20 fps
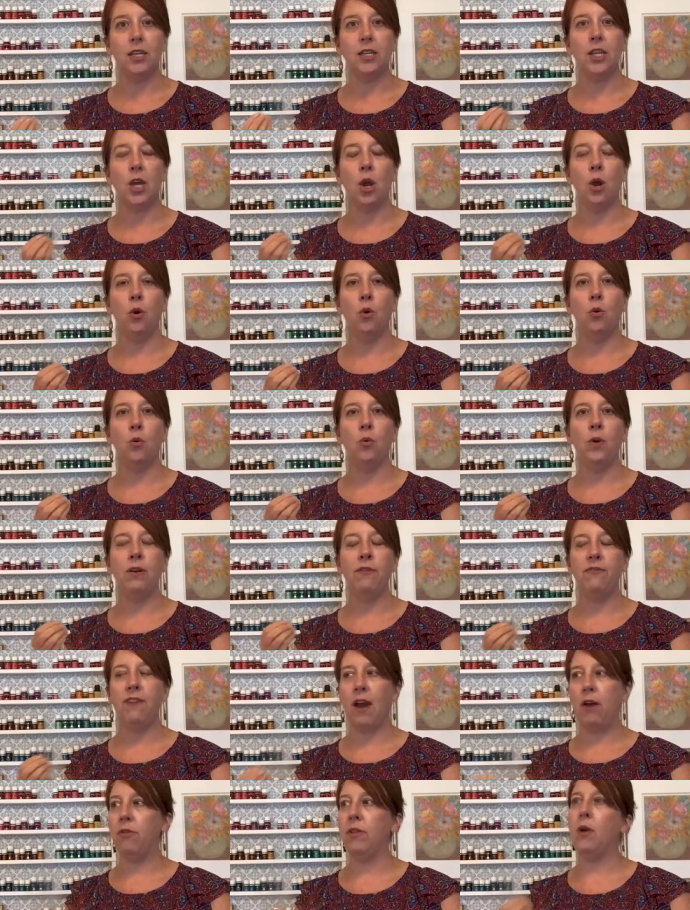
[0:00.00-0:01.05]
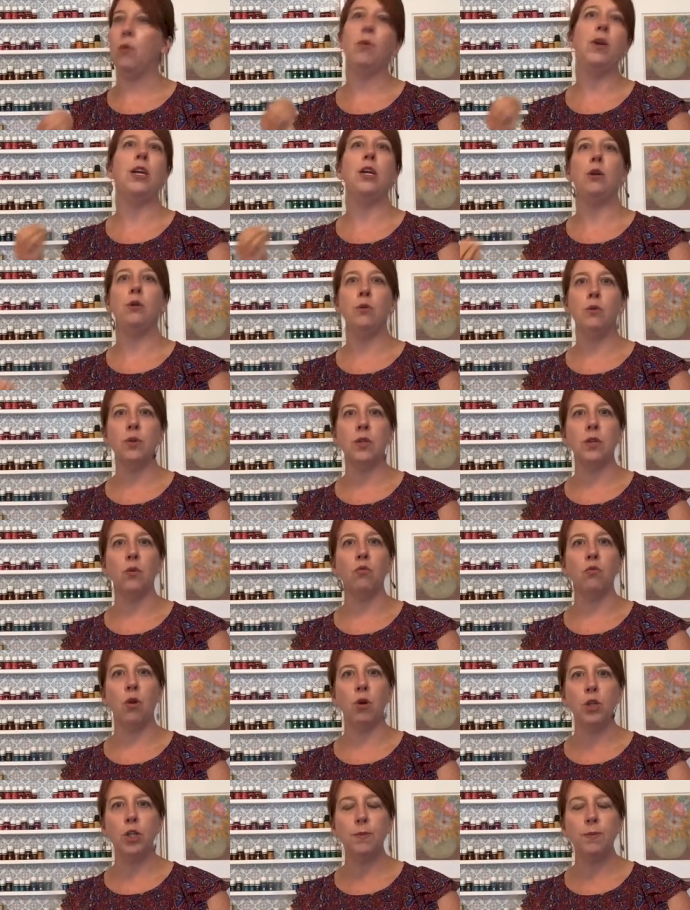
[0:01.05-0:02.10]
So we found that we use
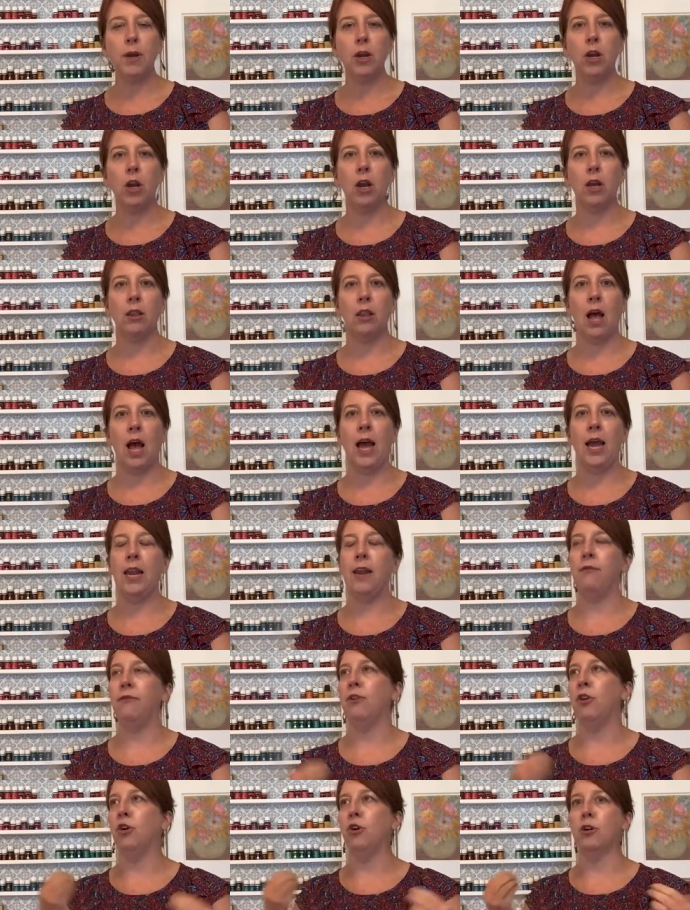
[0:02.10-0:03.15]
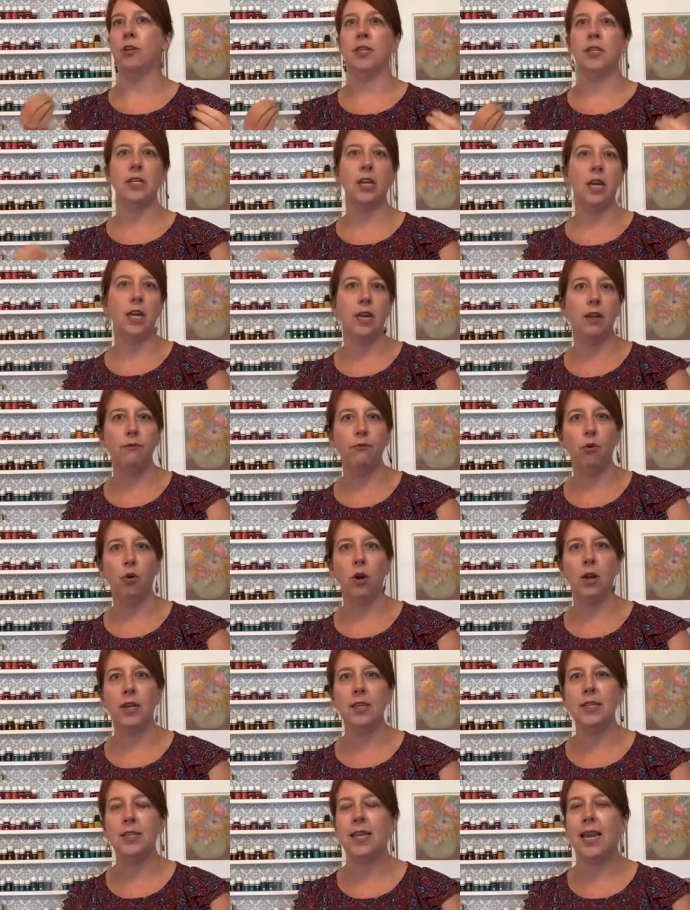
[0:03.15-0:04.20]
rosemary a lot if you're studying for
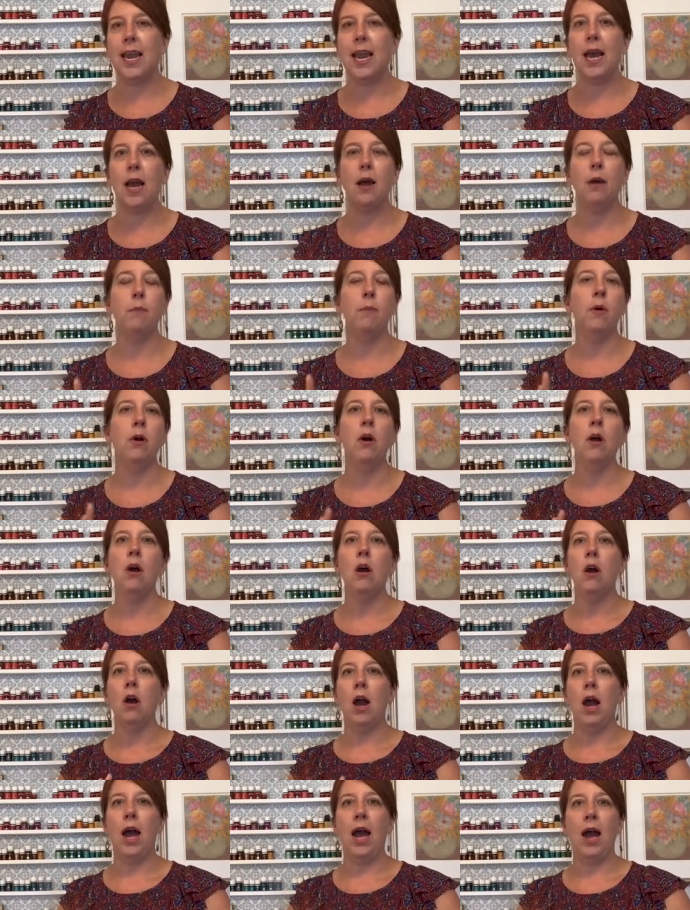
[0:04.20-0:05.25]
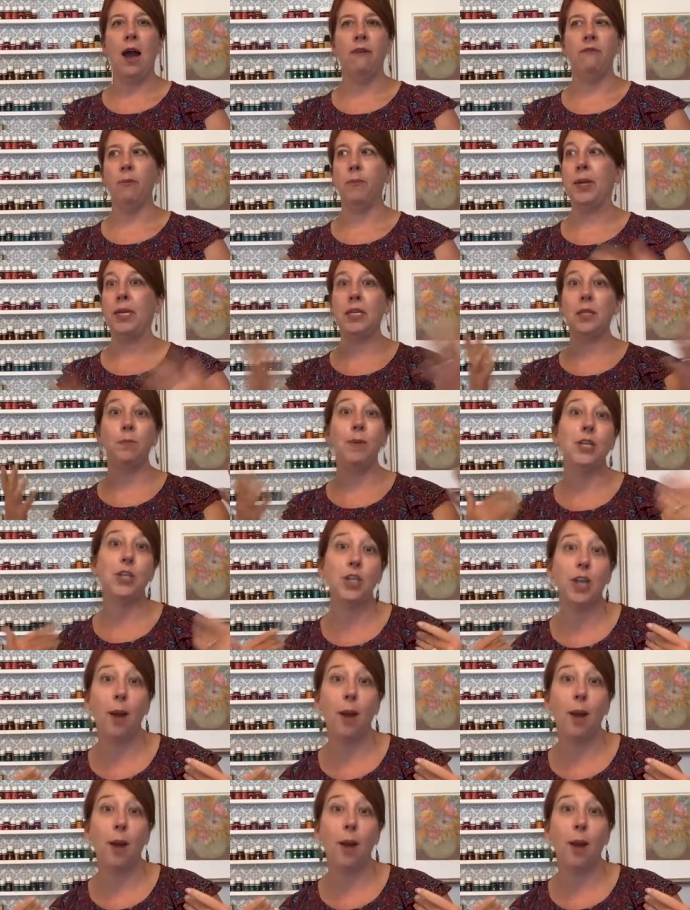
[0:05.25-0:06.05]
an exam, have a big speech